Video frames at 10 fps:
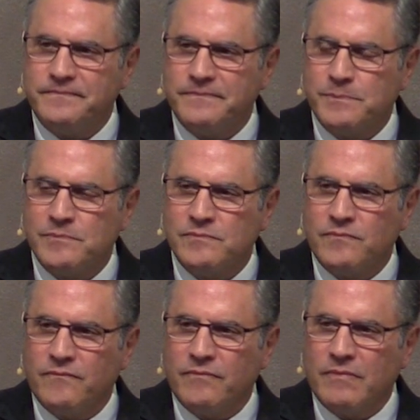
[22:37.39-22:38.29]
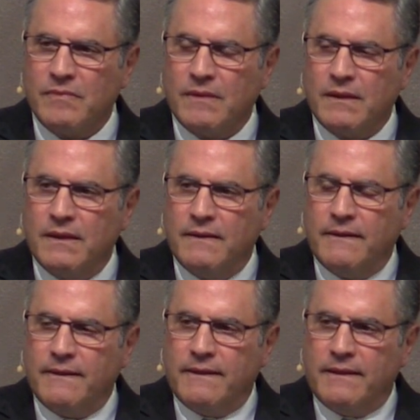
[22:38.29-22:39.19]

Nothing is said.